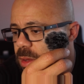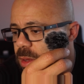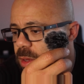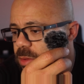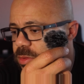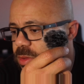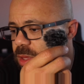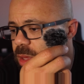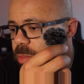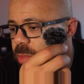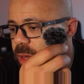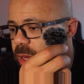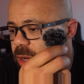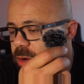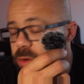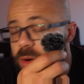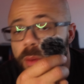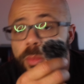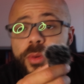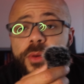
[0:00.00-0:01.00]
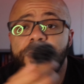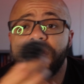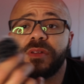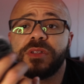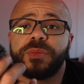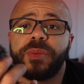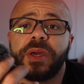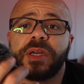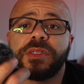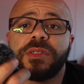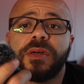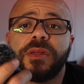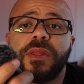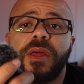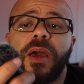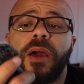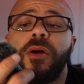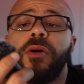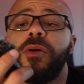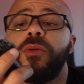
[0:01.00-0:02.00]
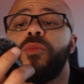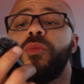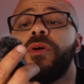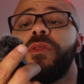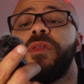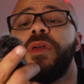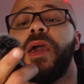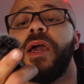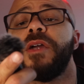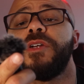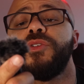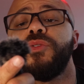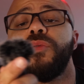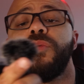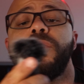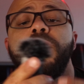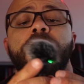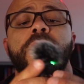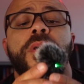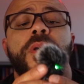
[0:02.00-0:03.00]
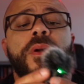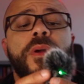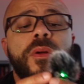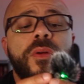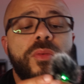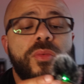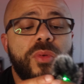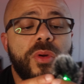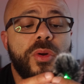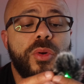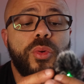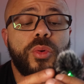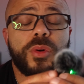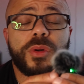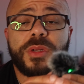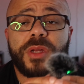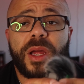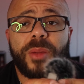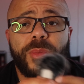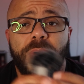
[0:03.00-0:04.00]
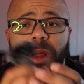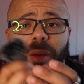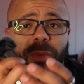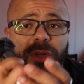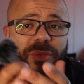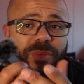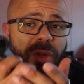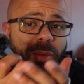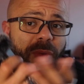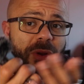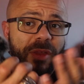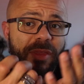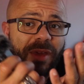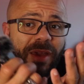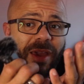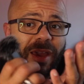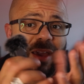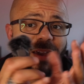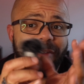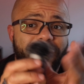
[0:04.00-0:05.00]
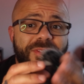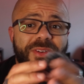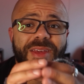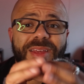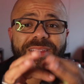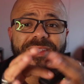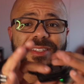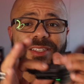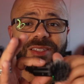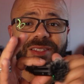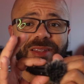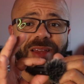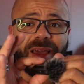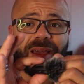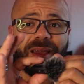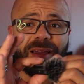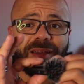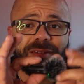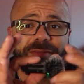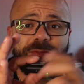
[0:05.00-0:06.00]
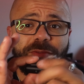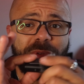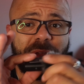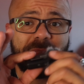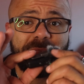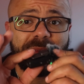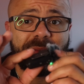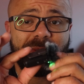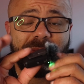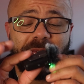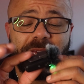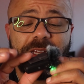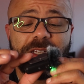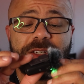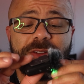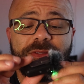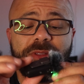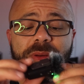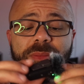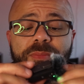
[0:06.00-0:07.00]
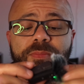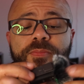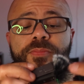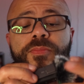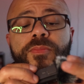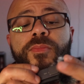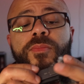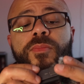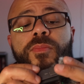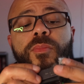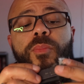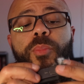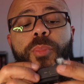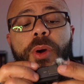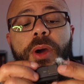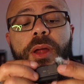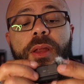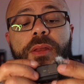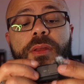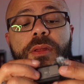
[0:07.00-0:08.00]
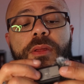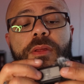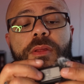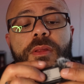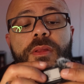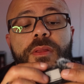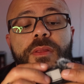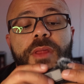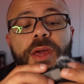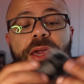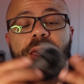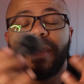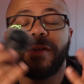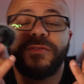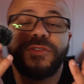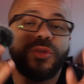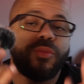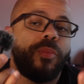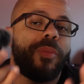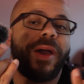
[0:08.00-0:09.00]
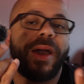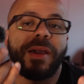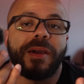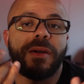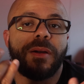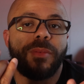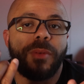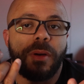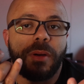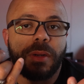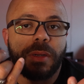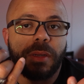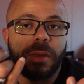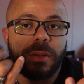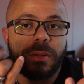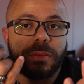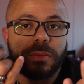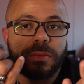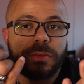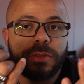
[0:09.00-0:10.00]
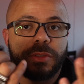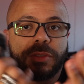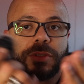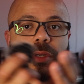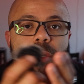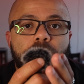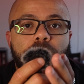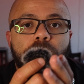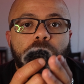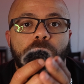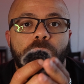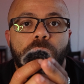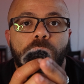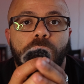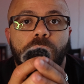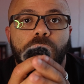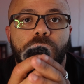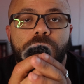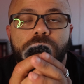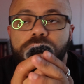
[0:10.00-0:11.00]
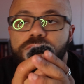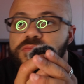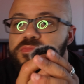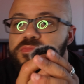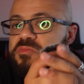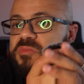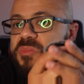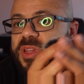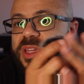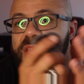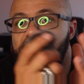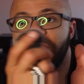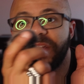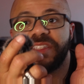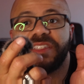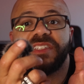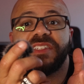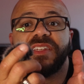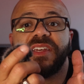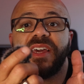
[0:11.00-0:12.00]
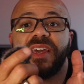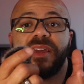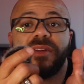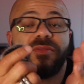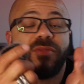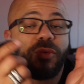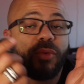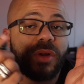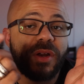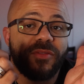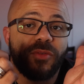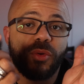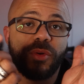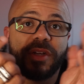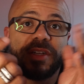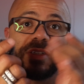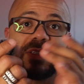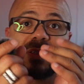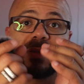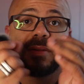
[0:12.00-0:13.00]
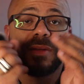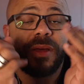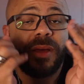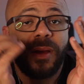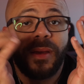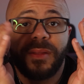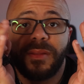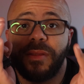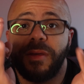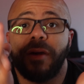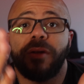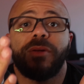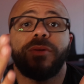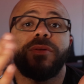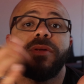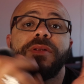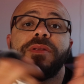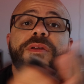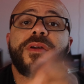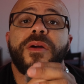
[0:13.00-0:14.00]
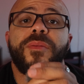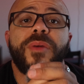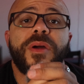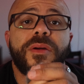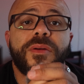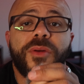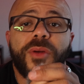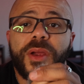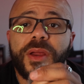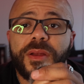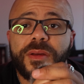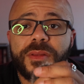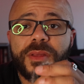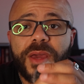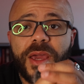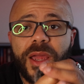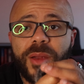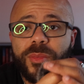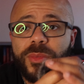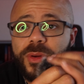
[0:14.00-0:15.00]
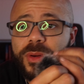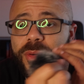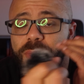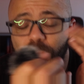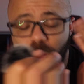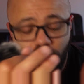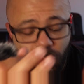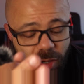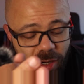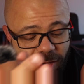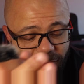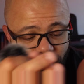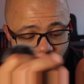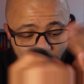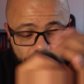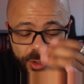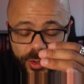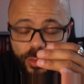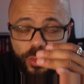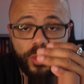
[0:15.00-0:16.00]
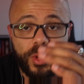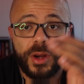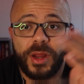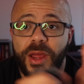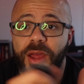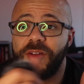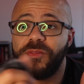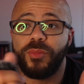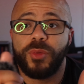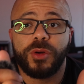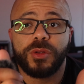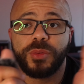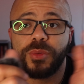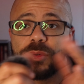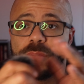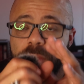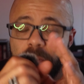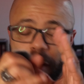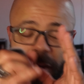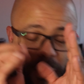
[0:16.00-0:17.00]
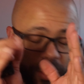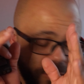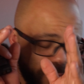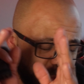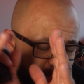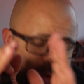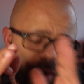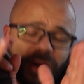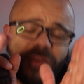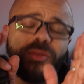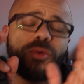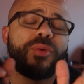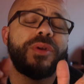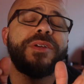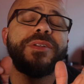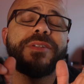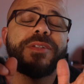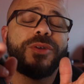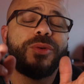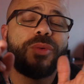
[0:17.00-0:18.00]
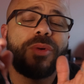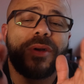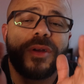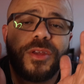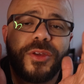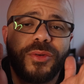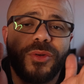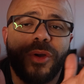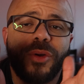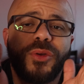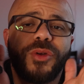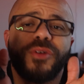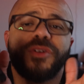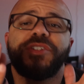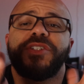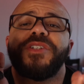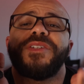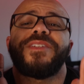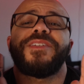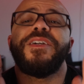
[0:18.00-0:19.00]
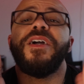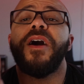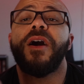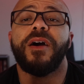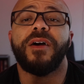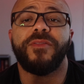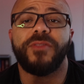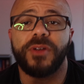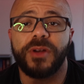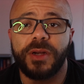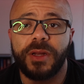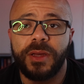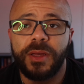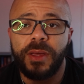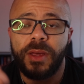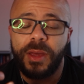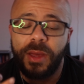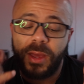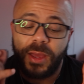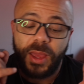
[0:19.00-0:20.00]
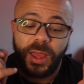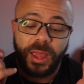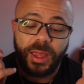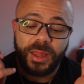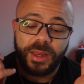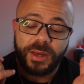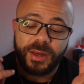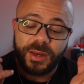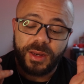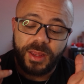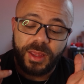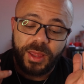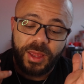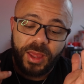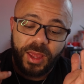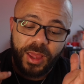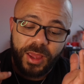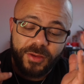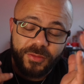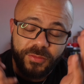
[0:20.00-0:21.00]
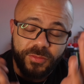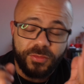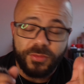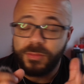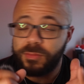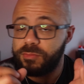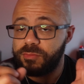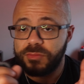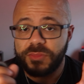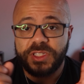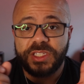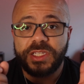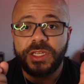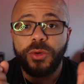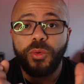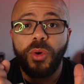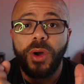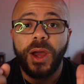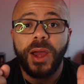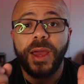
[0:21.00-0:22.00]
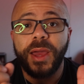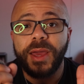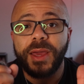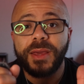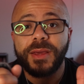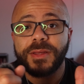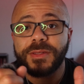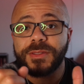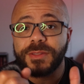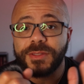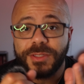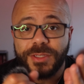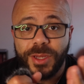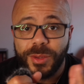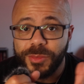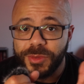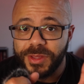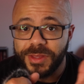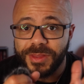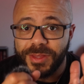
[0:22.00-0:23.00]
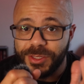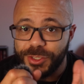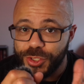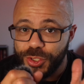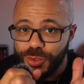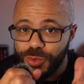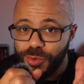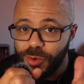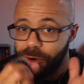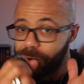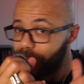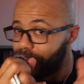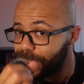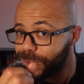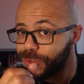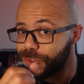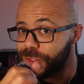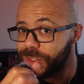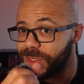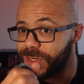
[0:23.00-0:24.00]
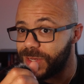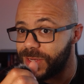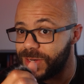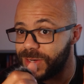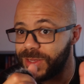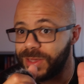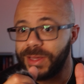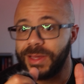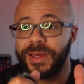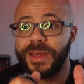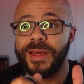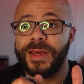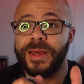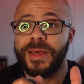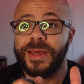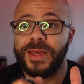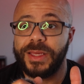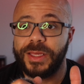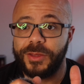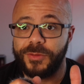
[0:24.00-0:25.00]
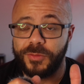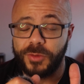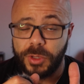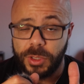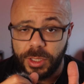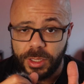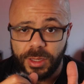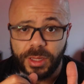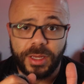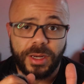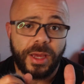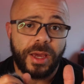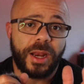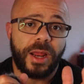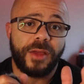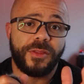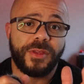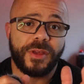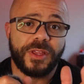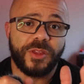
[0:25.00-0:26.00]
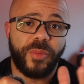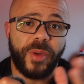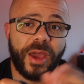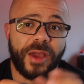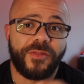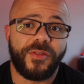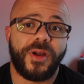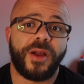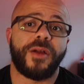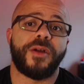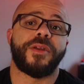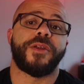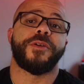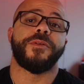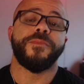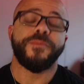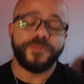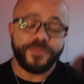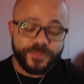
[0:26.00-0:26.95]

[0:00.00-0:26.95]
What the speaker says: I'll have to get back, or I'll put the specs on that, on what the actual record time or how much memory they have stacked in each of them. But that gives you backup audio. So let's say for whatever reason the audio doesn't come out great on the camera or whatever, or you want to have multiple, for whatever reason you want, you're just covered. And if CYA isn't something that you are interested in, you've clearly not had things backfire on you.